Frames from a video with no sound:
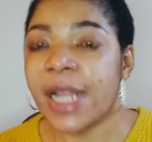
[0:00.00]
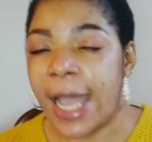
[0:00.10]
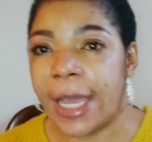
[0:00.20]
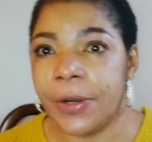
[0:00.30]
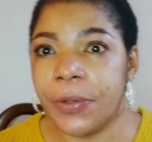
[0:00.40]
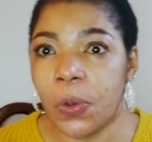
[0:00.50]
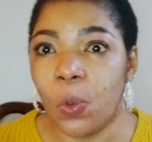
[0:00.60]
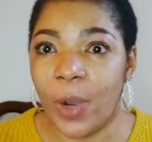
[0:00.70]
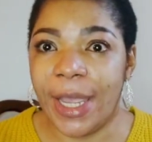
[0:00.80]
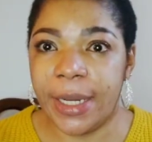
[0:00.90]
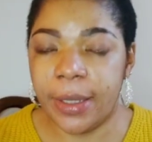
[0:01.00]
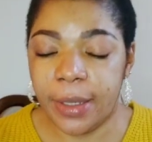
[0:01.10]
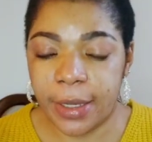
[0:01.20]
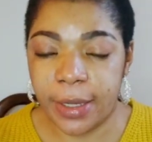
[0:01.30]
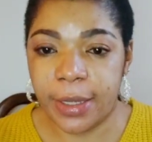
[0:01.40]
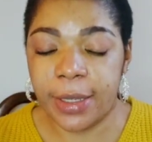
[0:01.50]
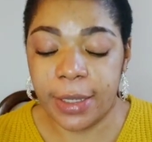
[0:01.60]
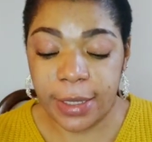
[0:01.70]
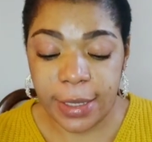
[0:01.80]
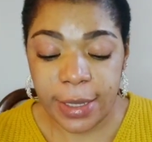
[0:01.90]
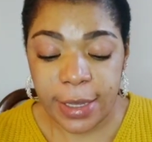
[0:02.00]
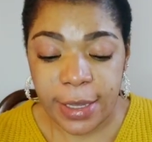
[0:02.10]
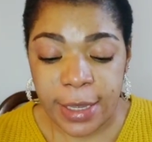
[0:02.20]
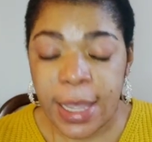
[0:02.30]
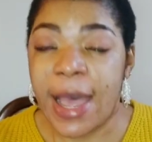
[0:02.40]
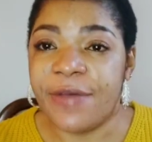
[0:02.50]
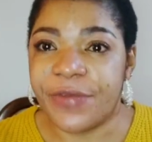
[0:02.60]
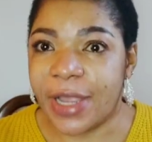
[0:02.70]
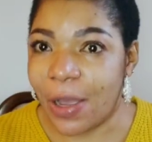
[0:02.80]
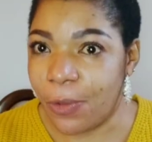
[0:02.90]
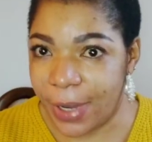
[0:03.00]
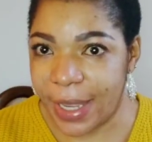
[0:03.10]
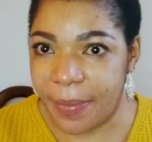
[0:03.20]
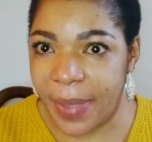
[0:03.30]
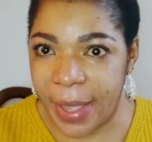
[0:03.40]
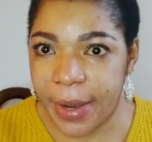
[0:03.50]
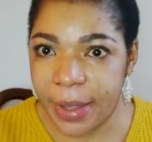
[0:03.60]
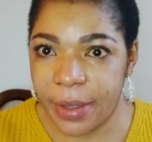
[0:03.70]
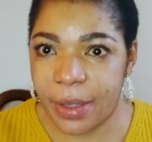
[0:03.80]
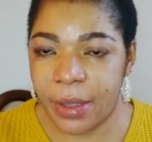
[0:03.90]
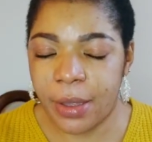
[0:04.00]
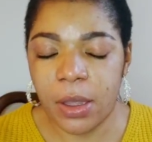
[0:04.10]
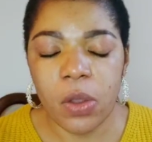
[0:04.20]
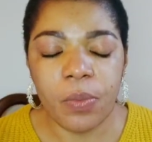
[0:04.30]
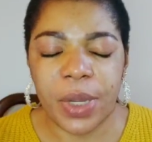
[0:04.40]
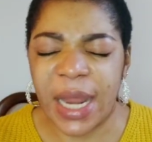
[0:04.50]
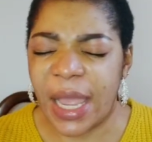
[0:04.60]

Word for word: I don't know when Africa will get better, but